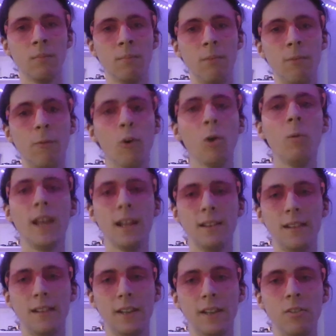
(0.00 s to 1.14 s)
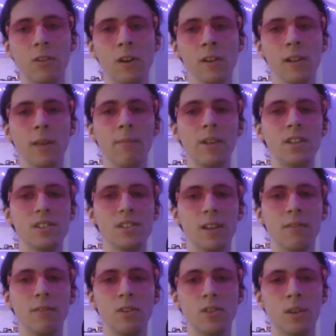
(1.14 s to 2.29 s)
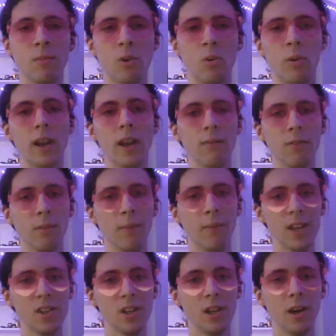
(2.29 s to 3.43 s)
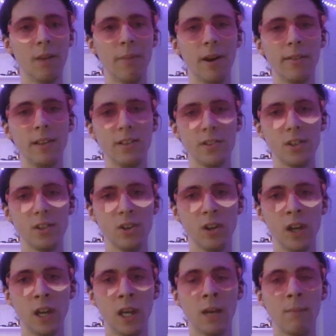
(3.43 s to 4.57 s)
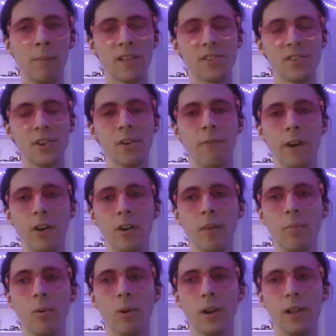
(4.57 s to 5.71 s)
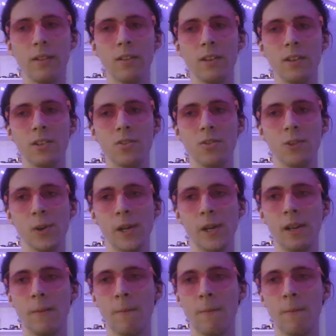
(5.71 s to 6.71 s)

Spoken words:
Before we continue, let me just give you some quick information about these two because they are very important to this story.